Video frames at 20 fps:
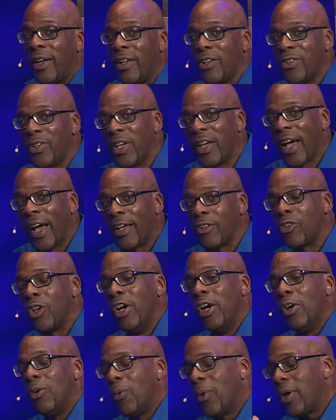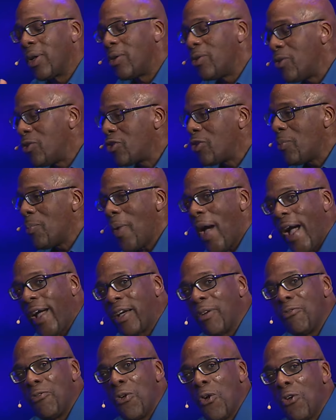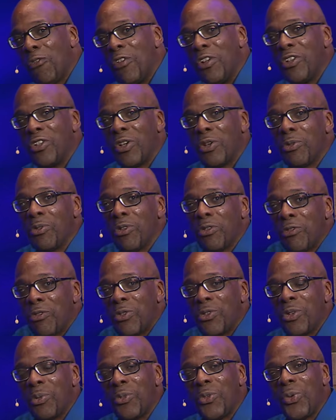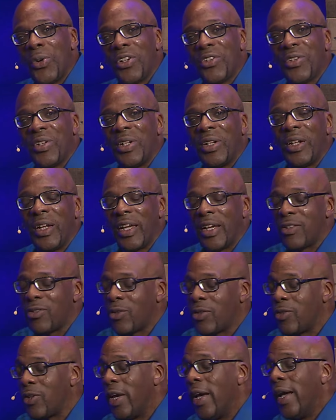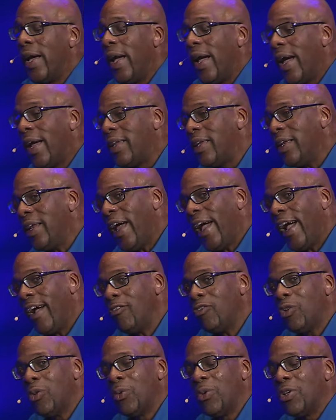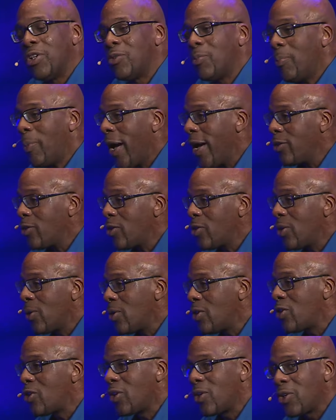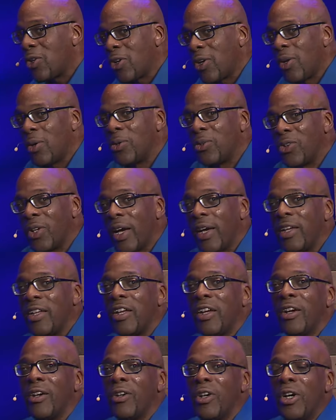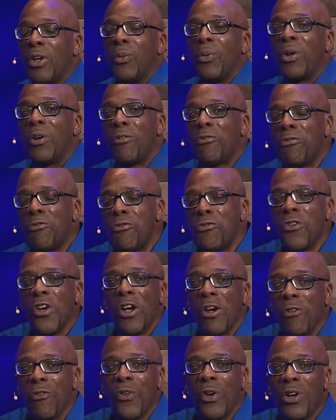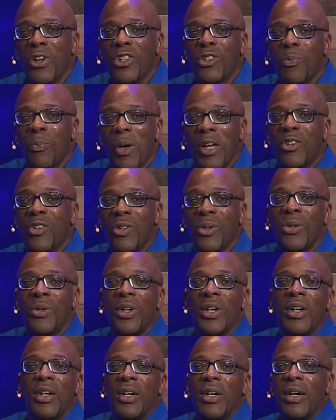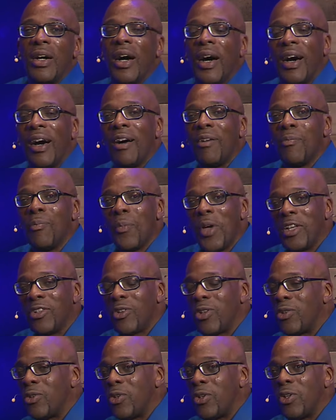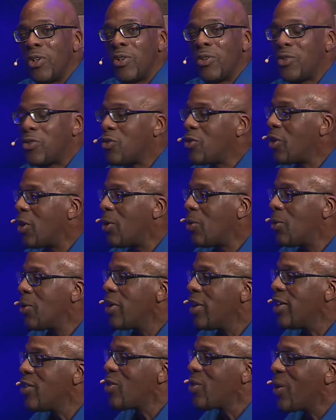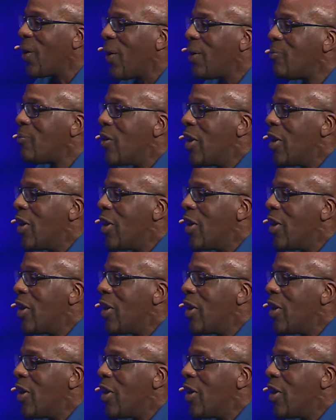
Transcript: listen, guys, we're going to do some back and forth in terms of some question and answers. And then afterwards, Pastor Tony is going to close our year with a very, very special message. So let's start.